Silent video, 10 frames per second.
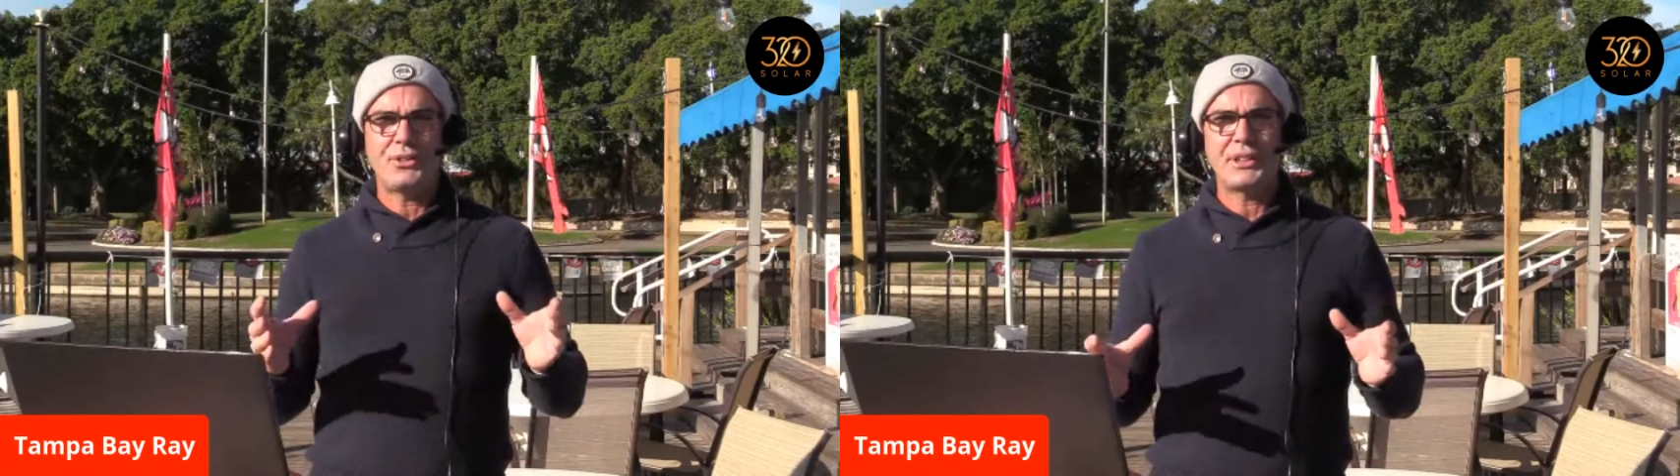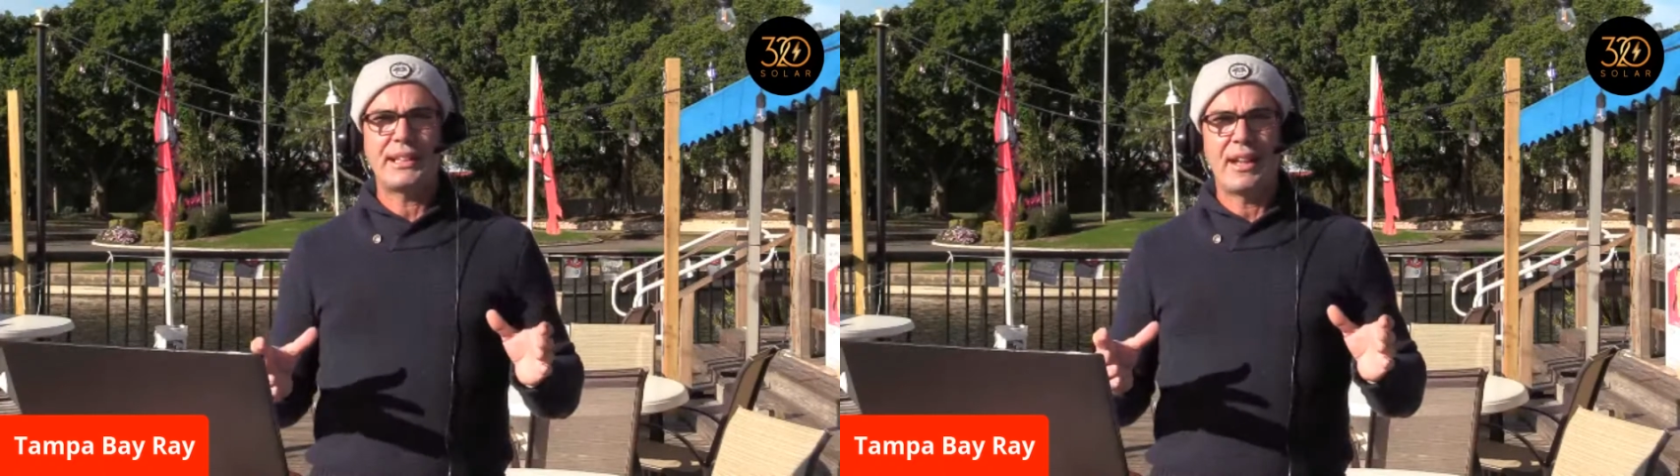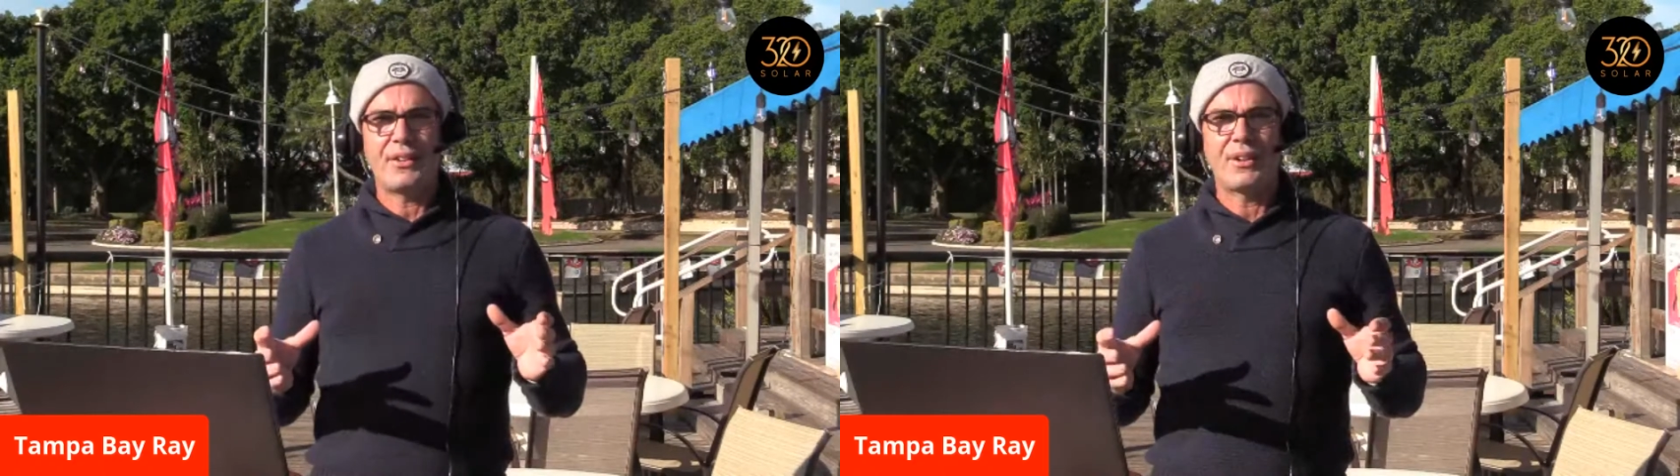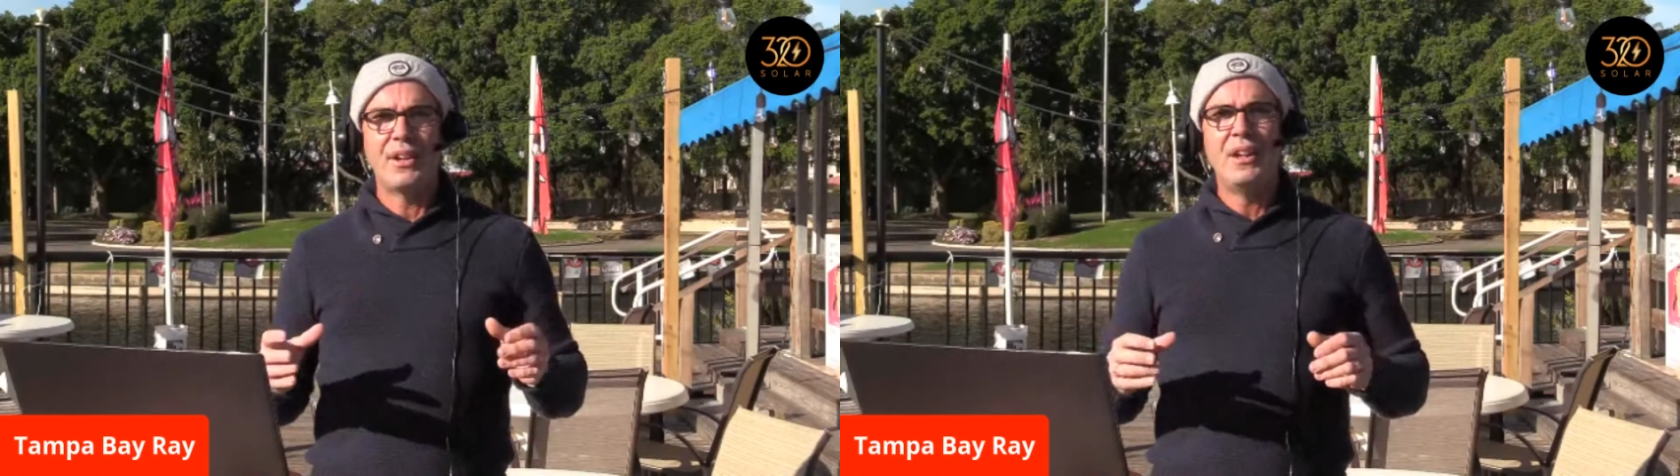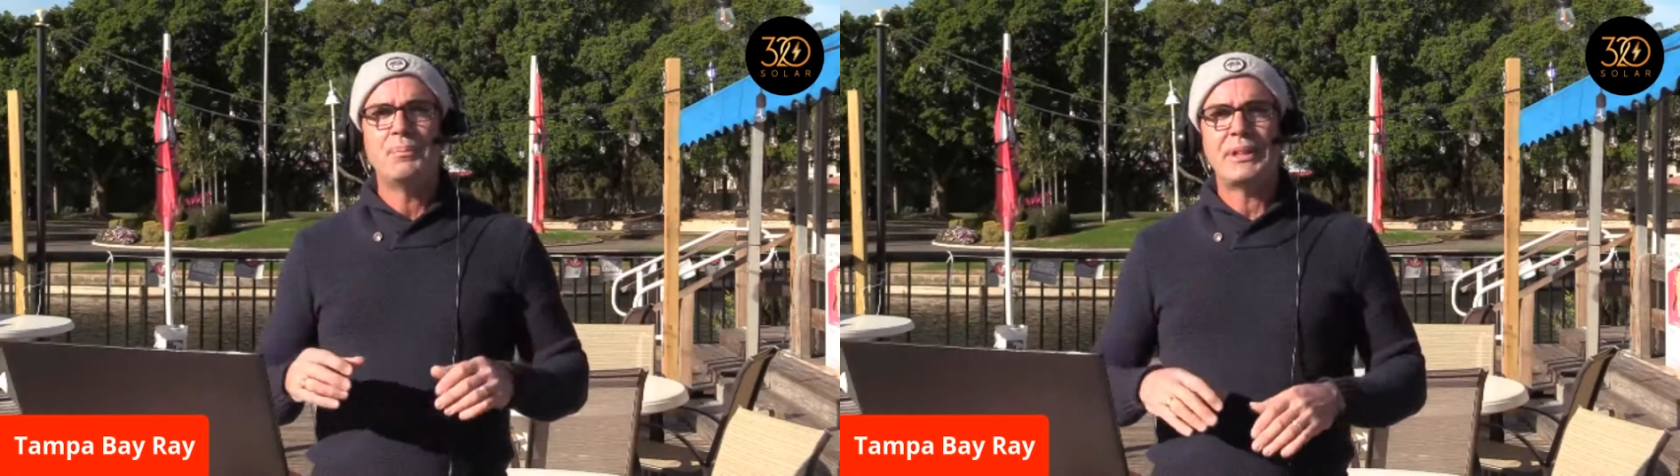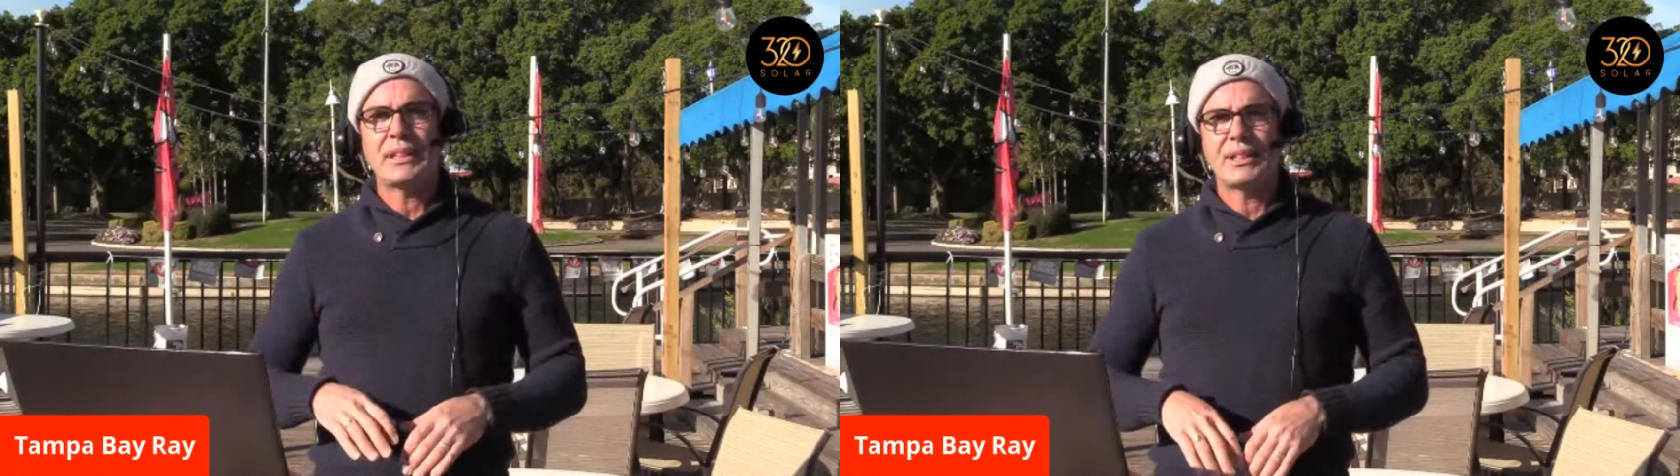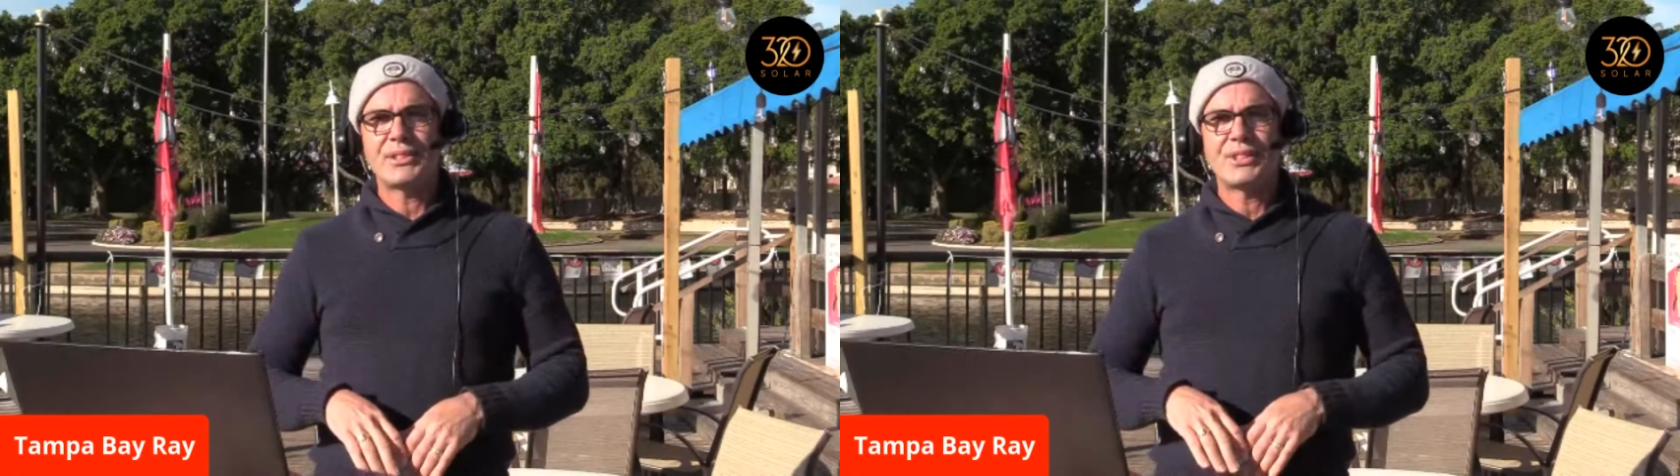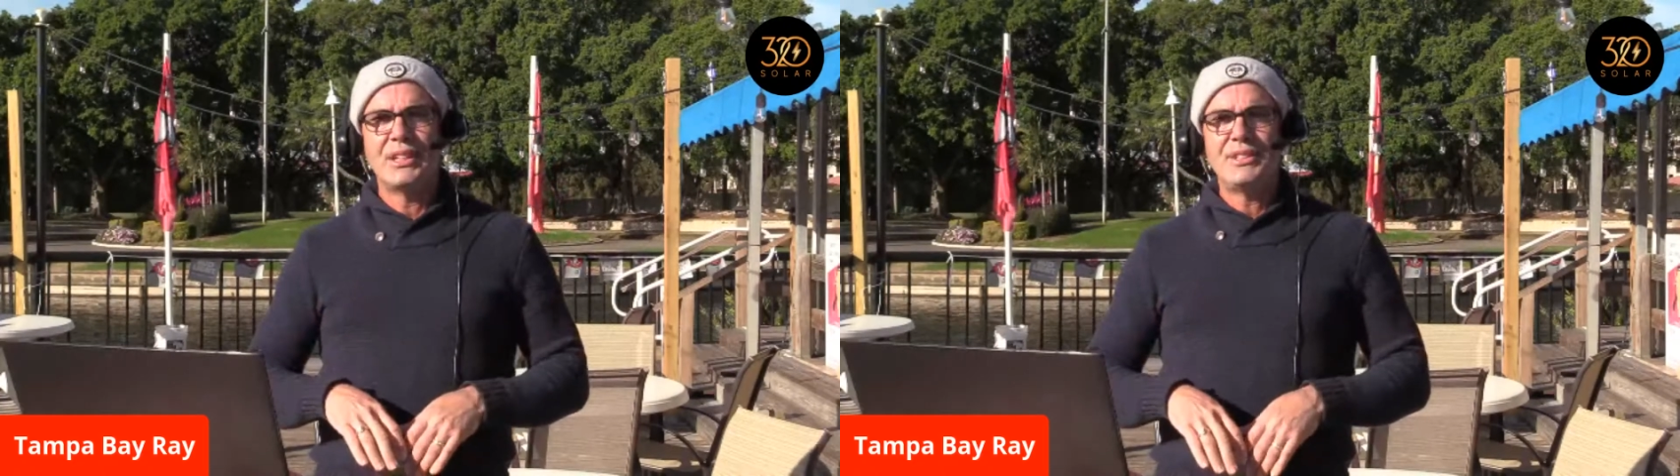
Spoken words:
together because